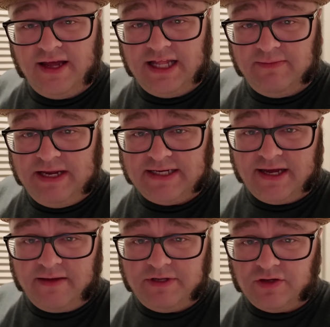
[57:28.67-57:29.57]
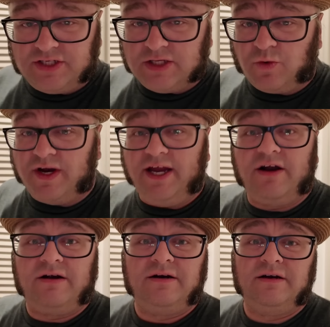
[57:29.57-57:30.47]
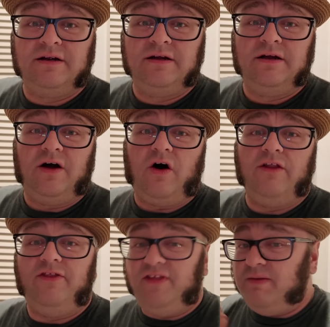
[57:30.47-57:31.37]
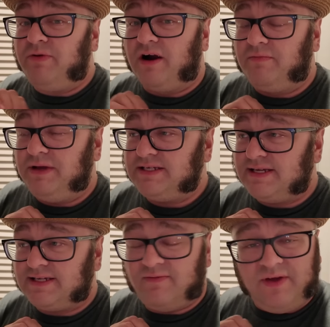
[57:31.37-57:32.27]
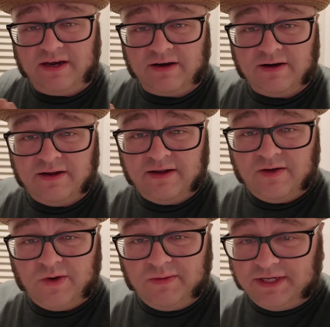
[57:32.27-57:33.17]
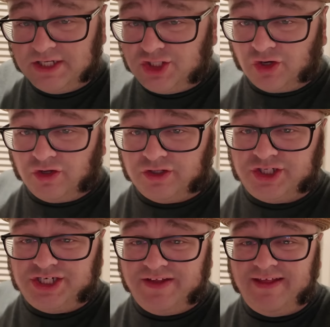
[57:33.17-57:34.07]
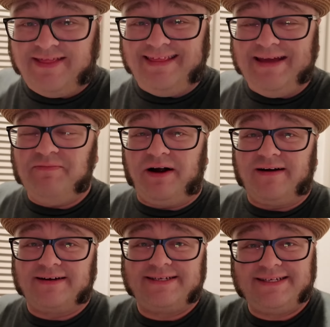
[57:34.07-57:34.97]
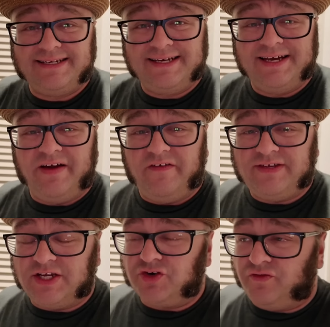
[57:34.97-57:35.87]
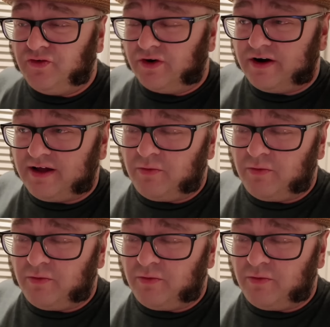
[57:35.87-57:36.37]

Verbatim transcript: In the meantime, you know, since we're here on theme park business, I figure we will indulge in the theme parks of Central Florida.